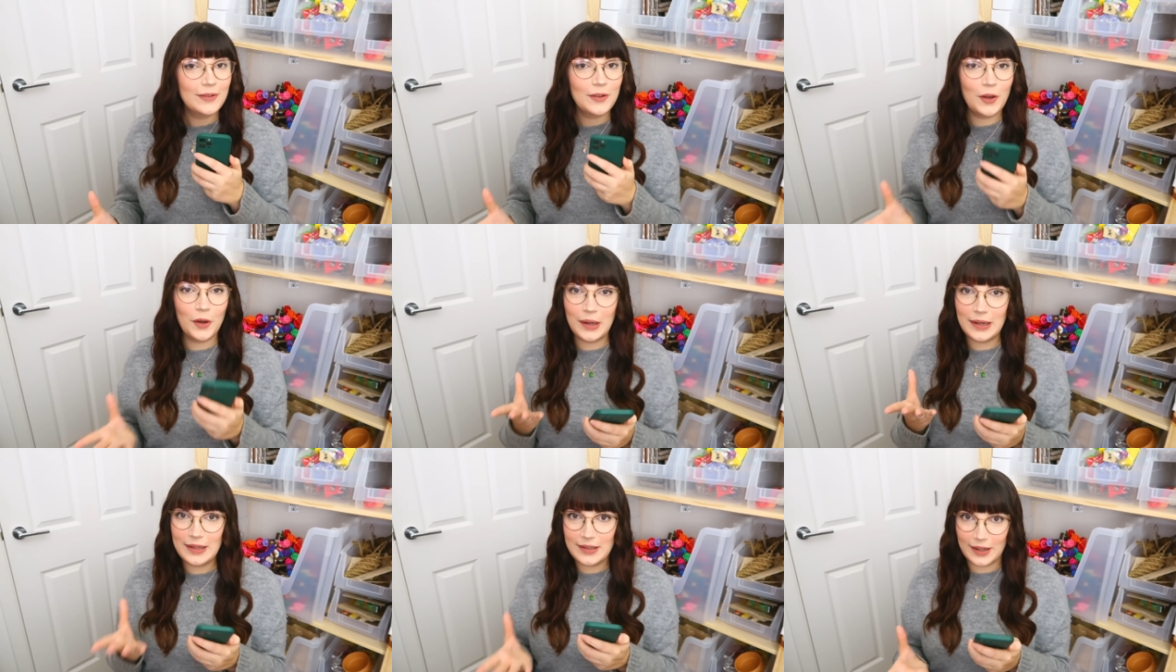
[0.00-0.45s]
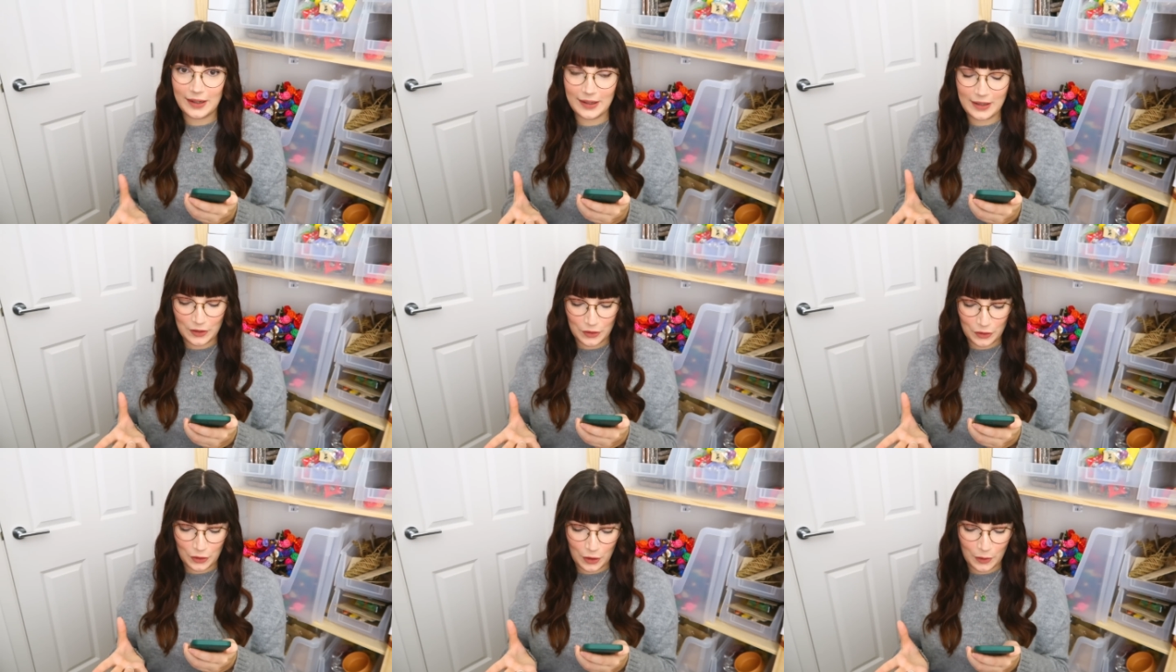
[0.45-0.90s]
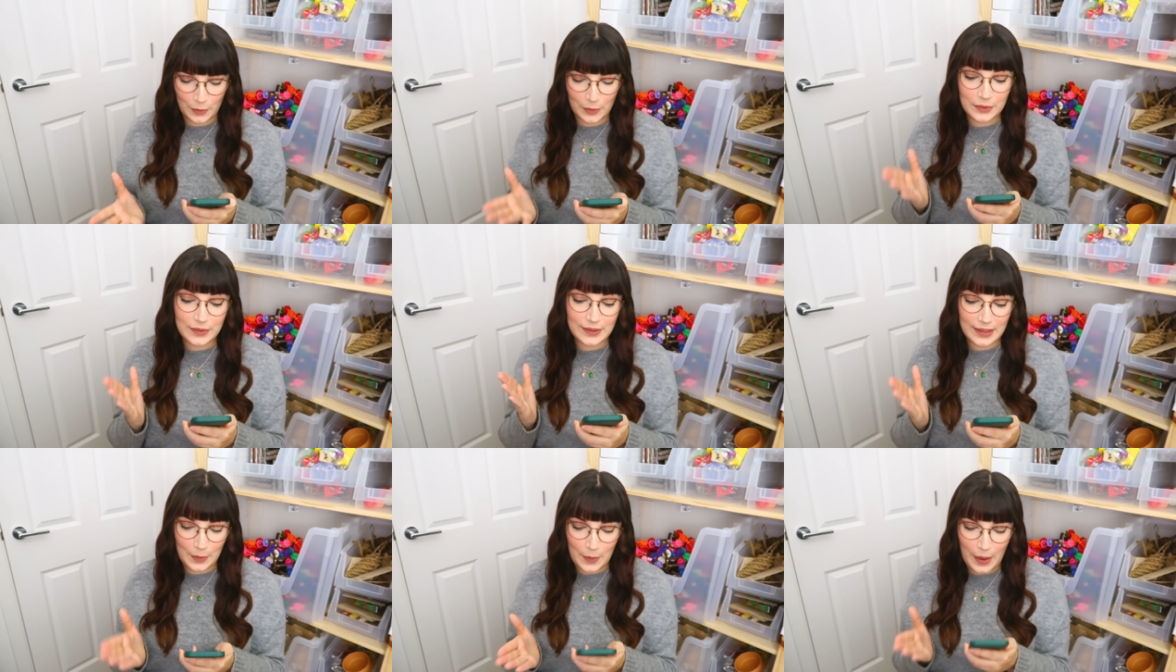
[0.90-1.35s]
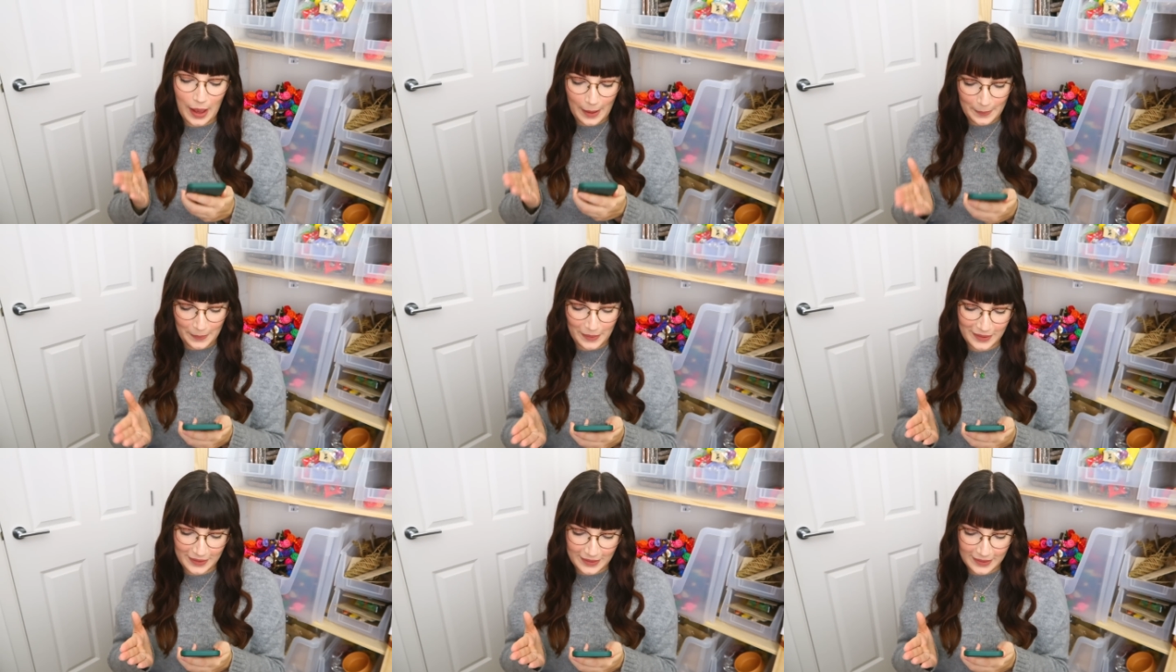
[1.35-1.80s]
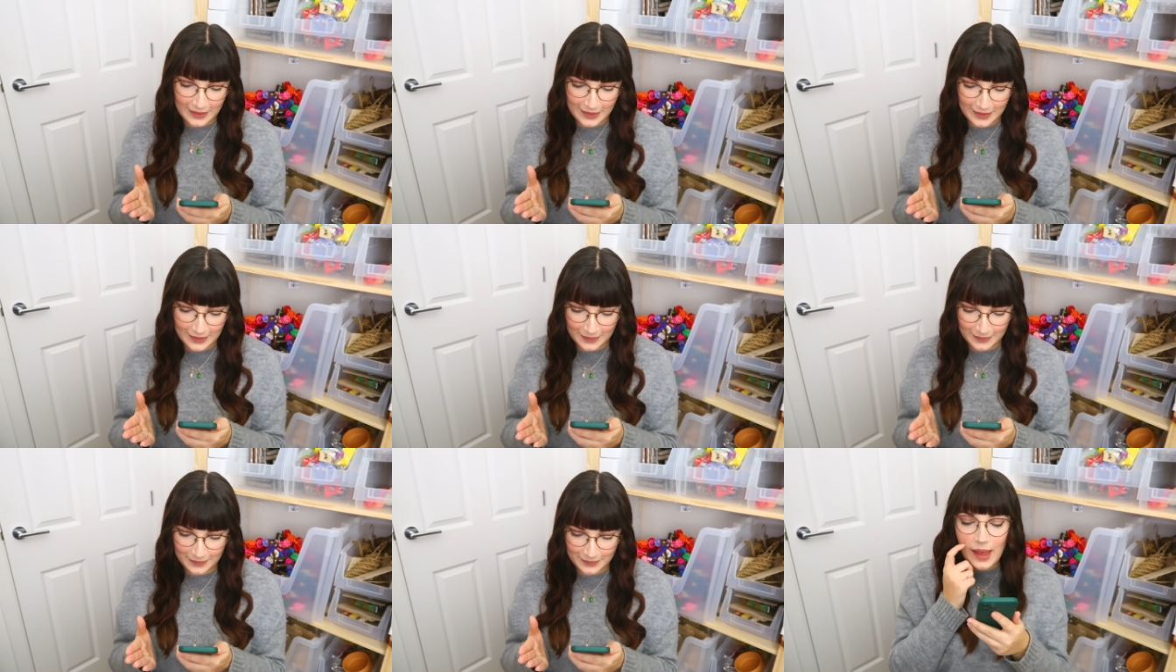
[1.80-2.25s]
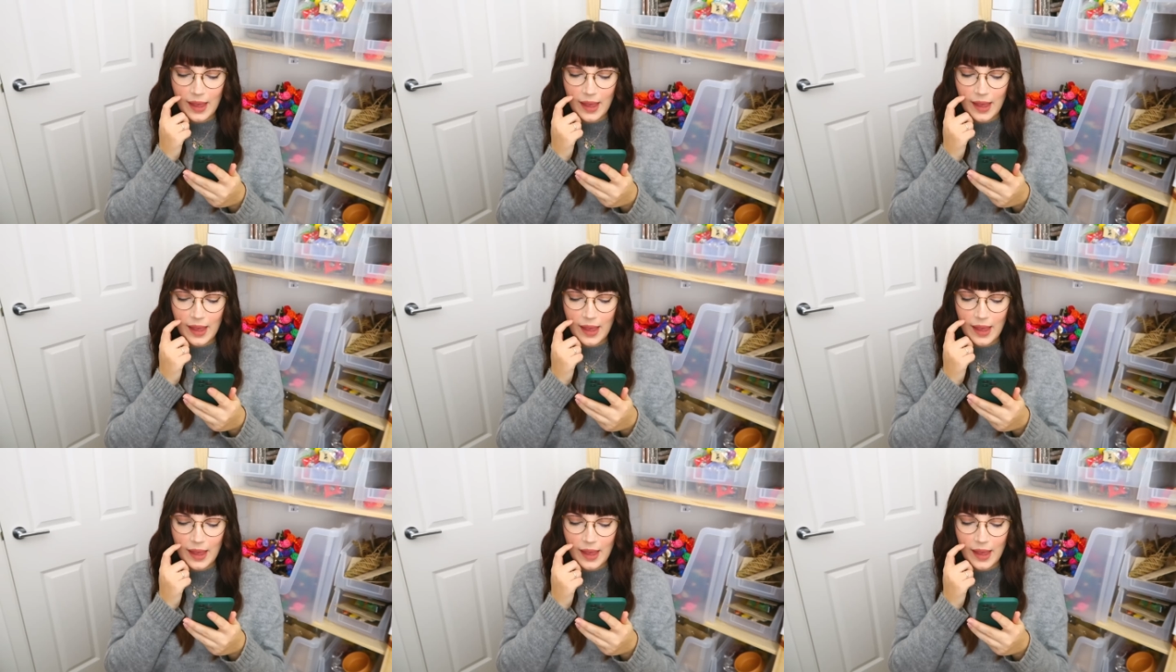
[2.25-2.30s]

not entirely sure, we'll see what happens.